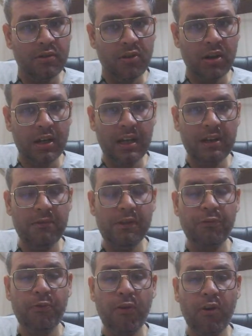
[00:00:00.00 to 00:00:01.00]
Okay, it will
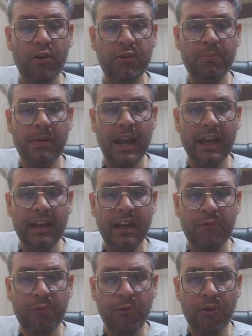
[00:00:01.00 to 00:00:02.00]
force, black
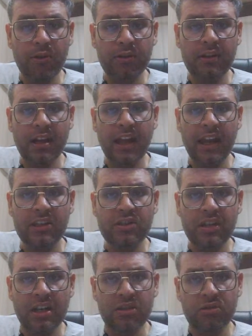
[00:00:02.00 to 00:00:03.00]
can force the
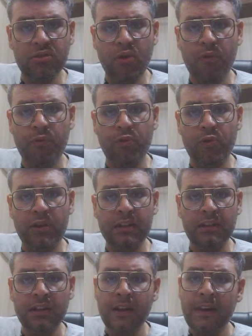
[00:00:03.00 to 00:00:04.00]
exchange of
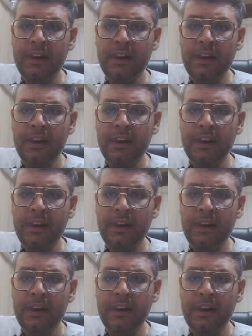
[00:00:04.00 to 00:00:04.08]
queens.